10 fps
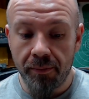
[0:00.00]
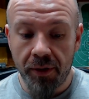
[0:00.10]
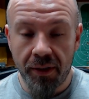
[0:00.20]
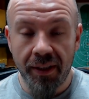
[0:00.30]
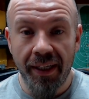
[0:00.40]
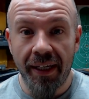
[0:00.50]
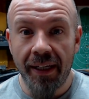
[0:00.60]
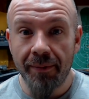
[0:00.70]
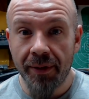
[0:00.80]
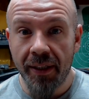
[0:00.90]
Just to get
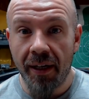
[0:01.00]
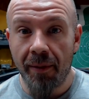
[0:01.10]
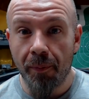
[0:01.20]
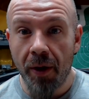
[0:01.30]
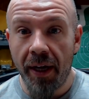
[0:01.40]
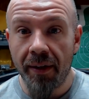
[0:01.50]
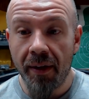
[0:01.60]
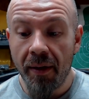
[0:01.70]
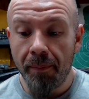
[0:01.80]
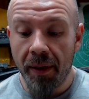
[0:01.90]
him set up right,
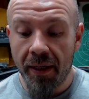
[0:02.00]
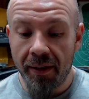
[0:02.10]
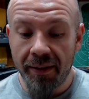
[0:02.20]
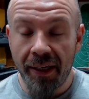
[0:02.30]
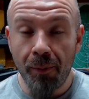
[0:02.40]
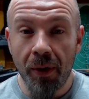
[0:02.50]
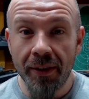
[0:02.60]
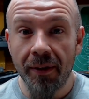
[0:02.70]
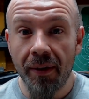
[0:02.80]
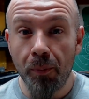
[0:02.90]
because he
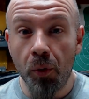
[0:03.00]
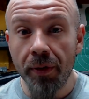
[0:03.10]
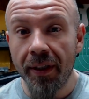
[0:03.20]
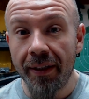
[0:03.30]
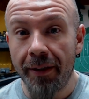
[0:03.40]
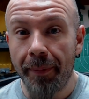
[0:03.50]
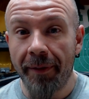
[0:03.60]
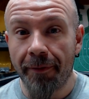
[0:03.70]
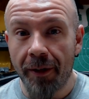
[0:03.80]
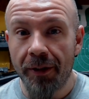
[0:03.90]
was more than a little
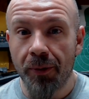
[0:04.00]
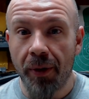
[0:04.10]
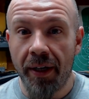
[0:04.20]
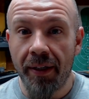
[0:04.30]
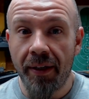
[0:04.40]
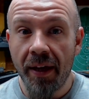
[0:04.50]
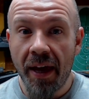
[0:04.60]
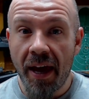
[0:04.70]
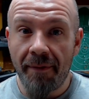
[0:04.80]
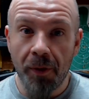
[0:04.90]
bit frustrated
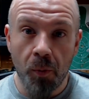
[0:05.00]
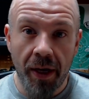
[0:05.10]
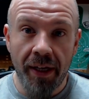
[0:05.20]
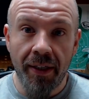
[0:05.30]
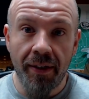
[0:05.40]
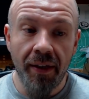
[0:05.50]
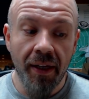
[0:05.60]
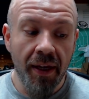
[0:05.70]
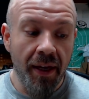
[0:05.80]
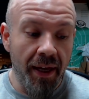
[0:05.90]
having waited
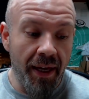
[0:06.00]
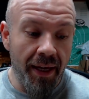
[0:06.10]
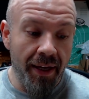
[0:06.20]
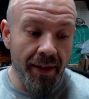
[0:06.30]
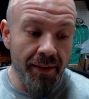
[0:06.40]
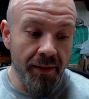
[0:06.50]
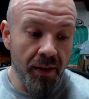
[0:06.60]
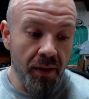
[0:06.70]
and